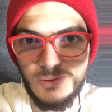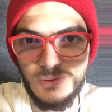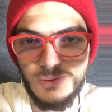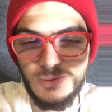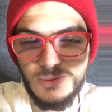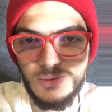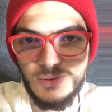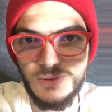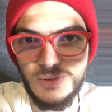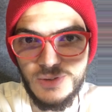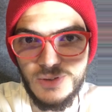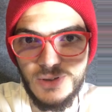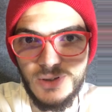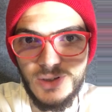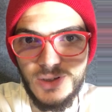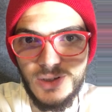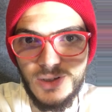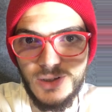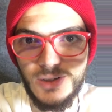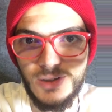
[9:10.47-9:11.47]

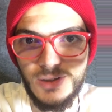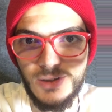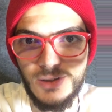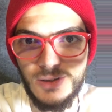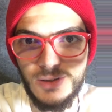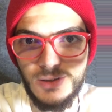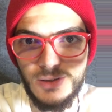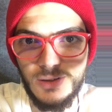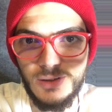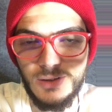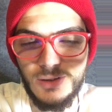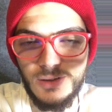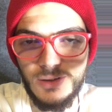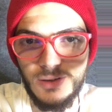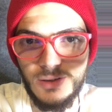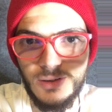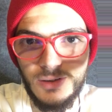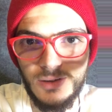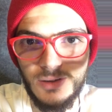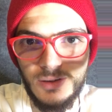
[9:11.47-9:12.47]

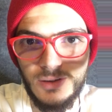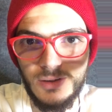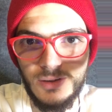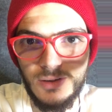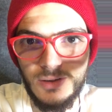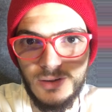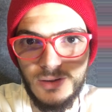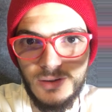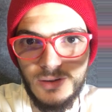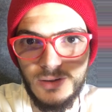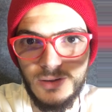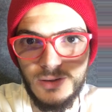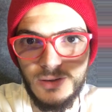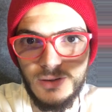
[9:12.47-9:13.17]
[no speech]